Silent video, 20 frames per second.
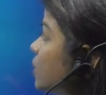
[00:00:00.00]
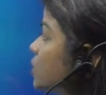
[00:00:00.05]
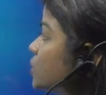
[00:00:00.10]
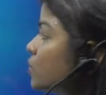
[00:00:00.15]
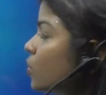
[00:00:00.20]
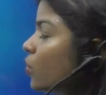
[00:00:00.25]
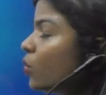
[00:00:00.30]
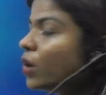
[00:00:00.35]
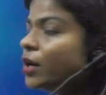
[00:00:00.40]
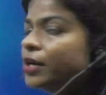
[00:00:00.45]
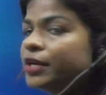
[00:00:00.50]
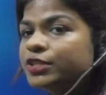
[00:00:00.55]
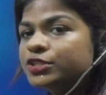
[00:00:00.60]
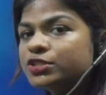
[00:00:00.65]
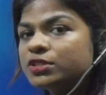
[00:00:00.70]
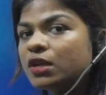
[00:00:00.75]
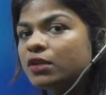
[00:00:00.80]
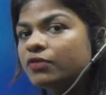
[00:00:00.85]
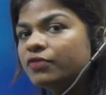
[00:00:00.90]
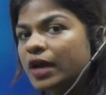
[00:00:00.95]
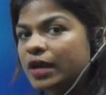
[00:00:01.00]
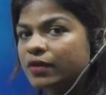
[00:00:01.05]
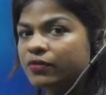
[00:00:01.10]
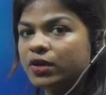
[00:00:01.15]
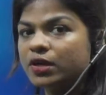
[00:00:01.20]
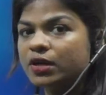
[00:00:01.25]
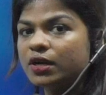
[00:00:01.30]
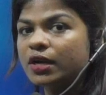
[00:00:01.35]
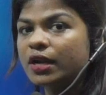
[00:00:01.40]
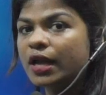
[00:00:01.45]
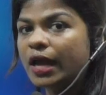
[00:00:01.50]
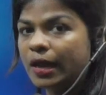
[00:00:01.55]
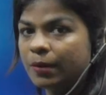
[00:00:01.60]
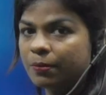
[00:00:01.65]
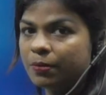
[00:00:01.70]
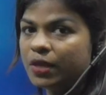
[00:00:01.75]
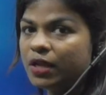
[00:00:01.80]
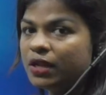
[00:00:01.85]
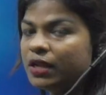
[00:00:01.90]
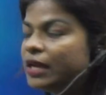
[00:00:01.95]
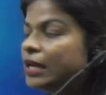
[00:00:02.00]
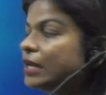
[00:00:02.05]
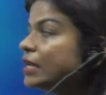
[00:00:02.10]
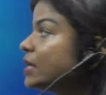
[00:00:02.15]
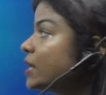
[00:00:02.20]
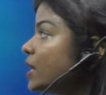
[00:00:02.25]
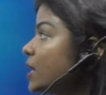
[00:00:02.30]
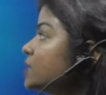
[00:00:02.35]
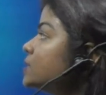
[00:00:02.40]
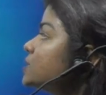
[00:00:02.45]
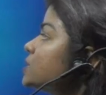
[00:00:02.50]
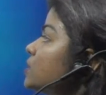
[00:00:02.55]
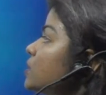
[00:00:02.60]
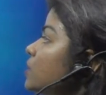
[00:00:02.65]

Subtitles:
So additional 500 ml in case